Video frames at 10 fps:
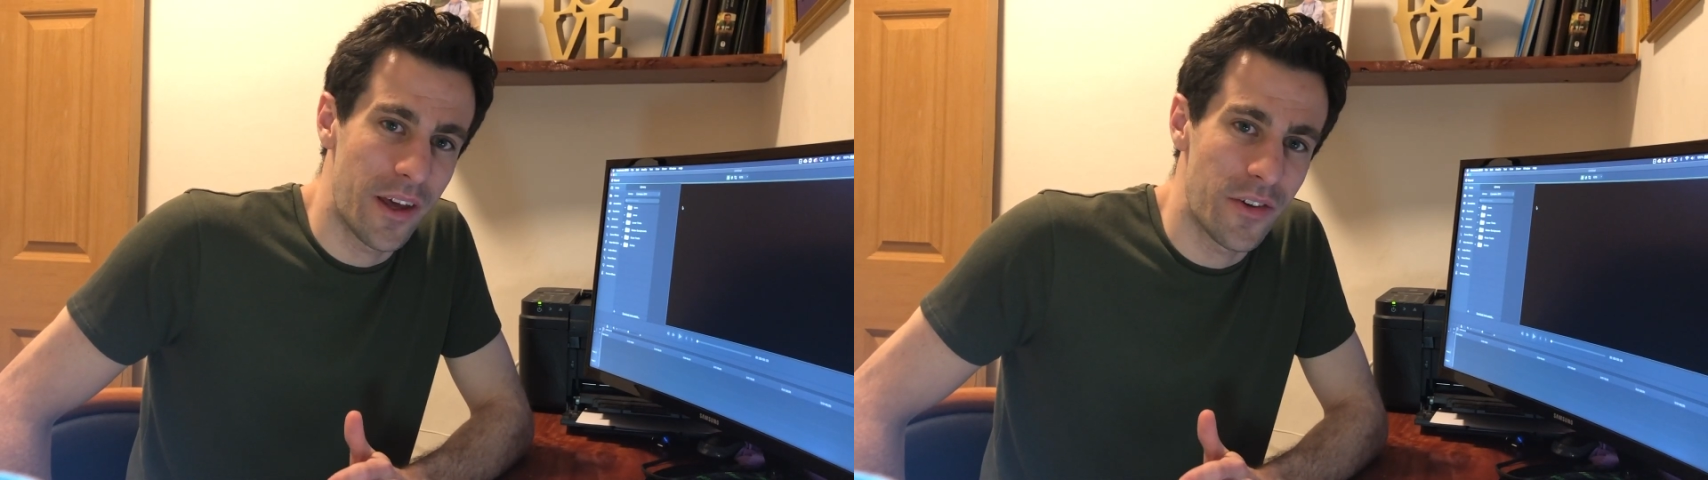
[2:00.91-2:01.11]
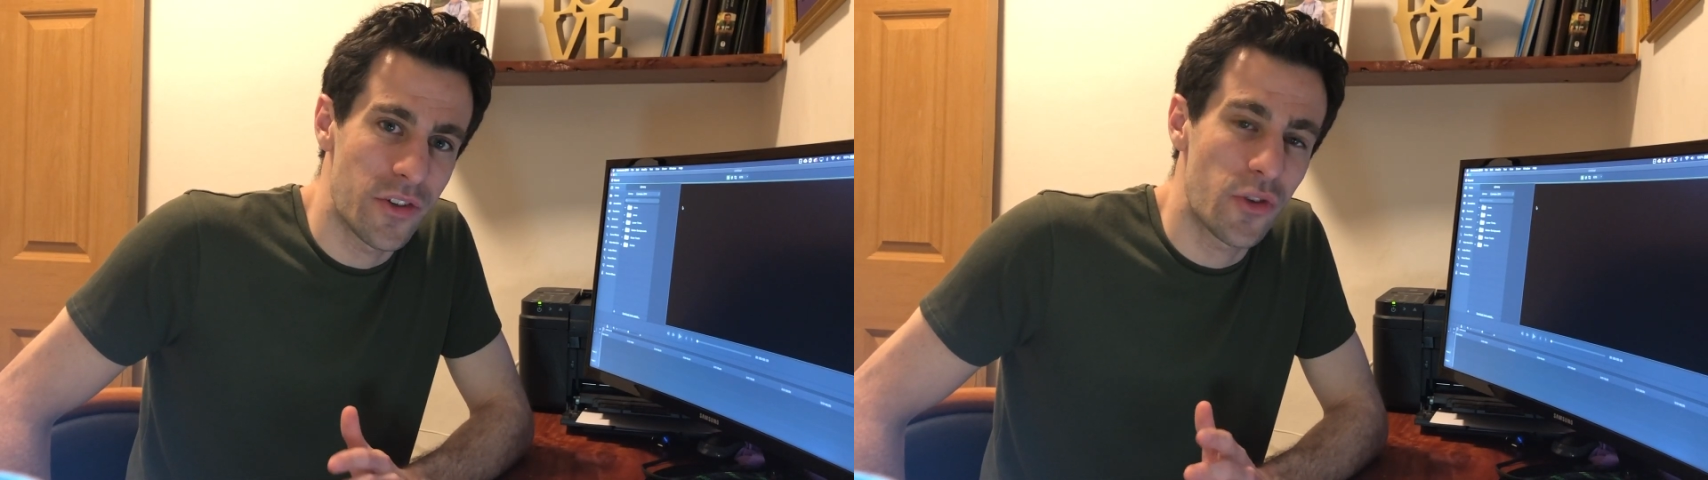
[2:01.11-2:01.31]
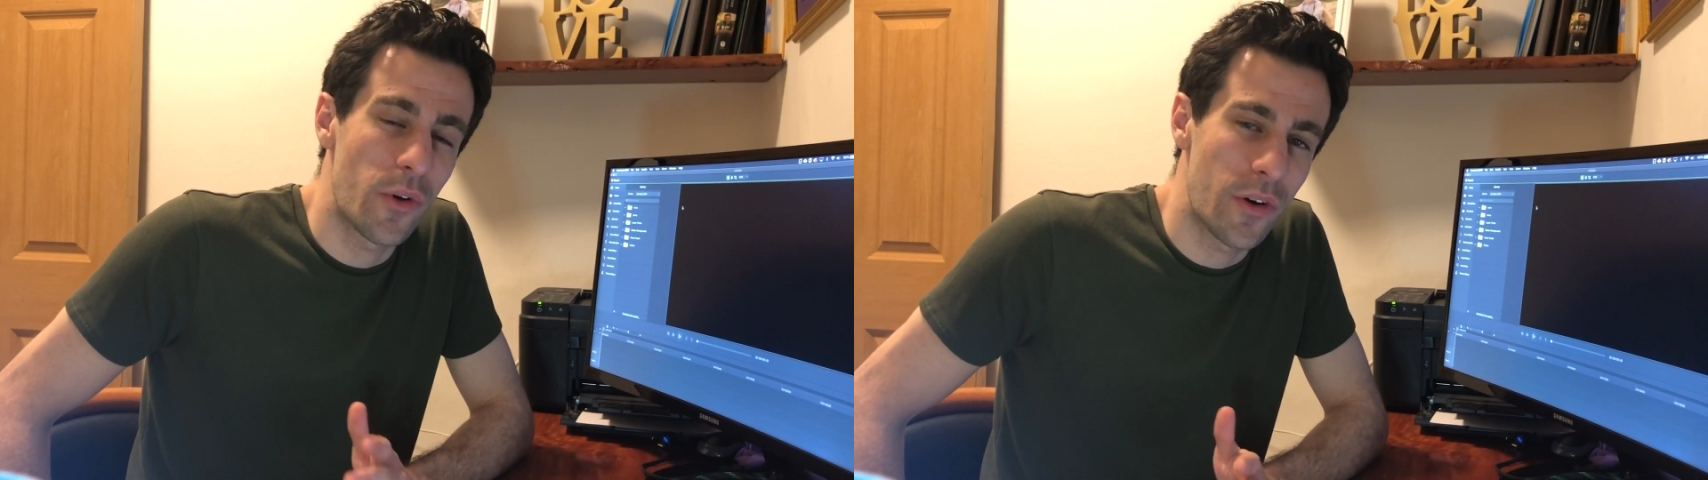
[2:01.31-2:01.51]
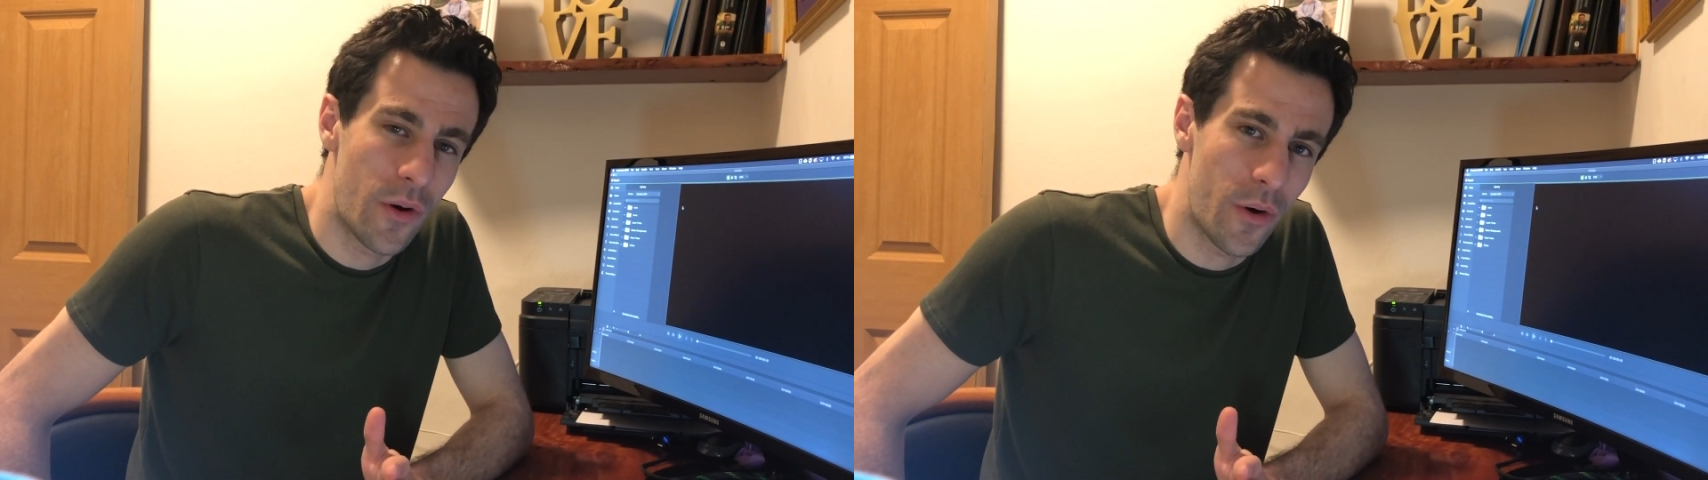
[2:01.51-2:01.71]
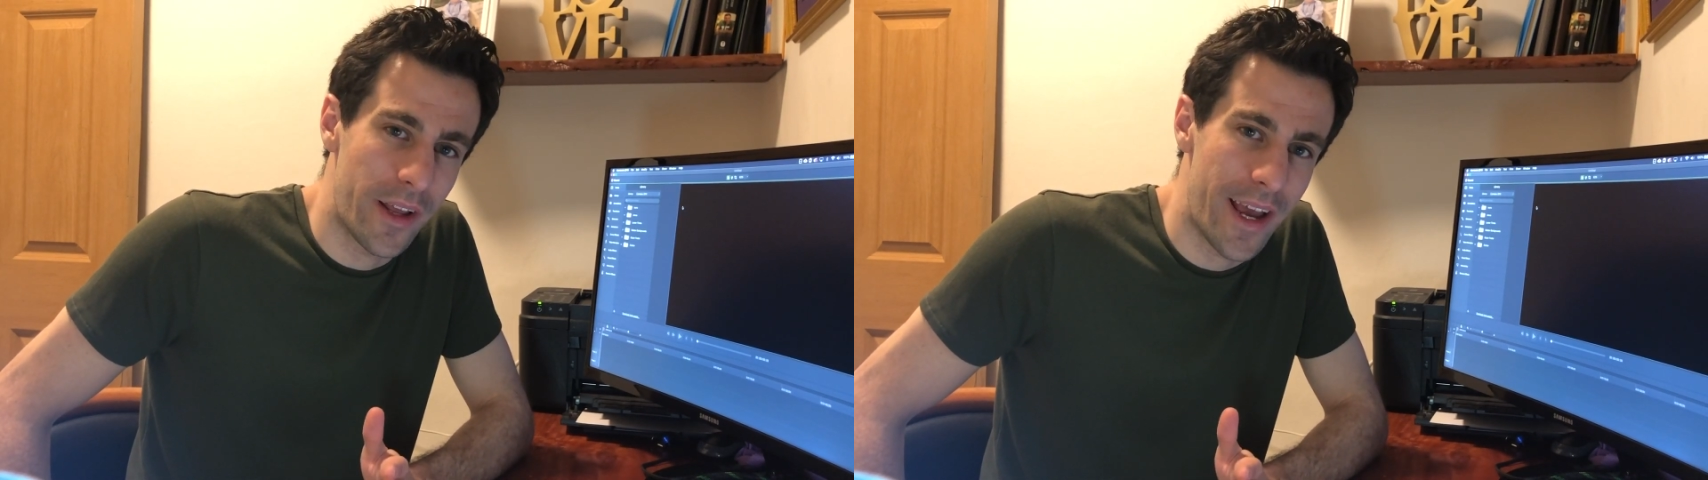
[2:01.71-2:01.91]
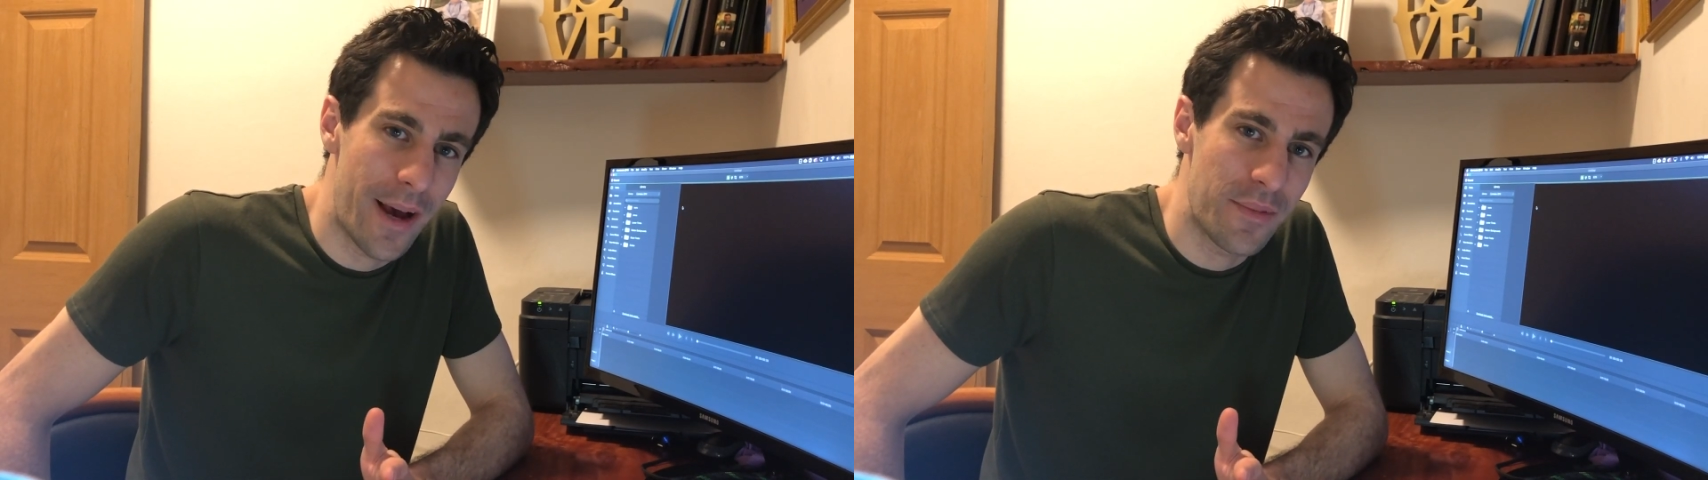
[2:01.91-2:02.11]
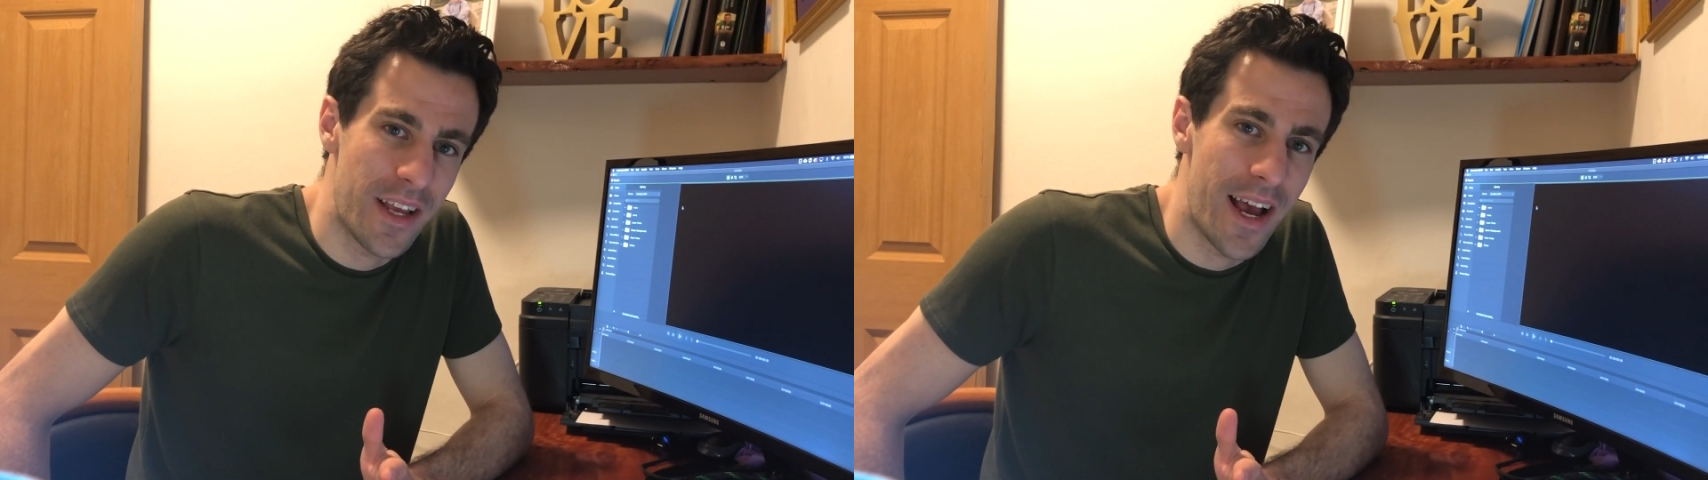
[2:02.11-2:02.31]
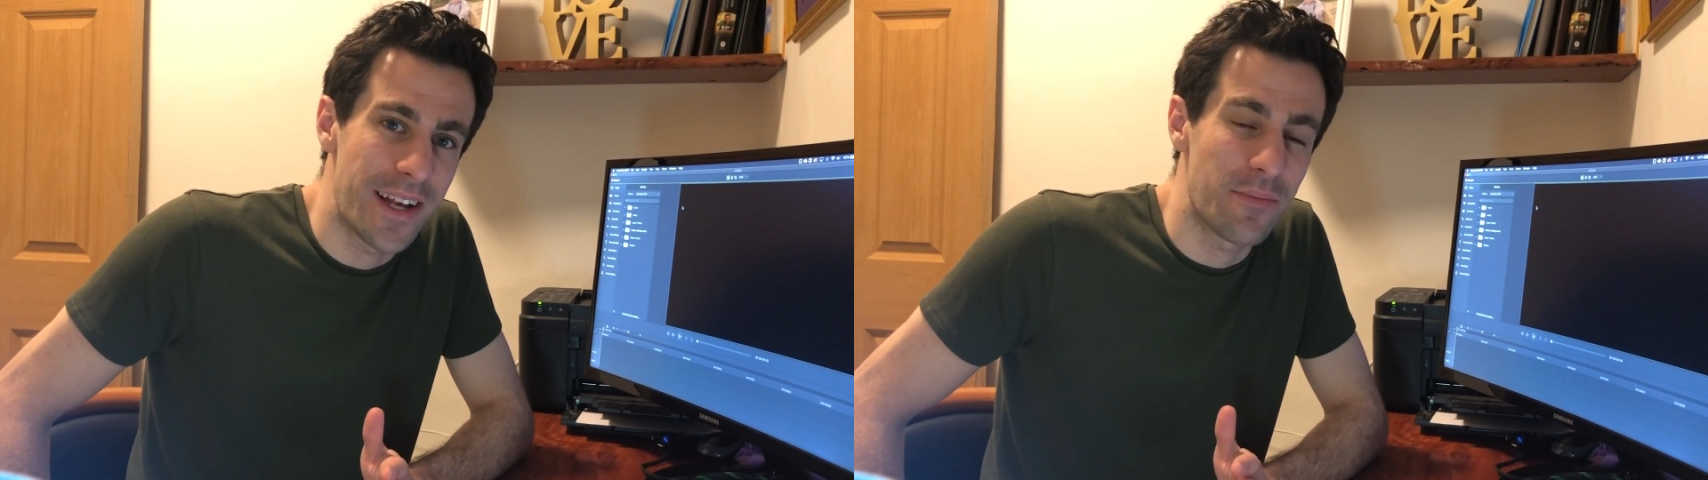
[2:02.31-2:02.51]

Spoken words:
other screen recording apps as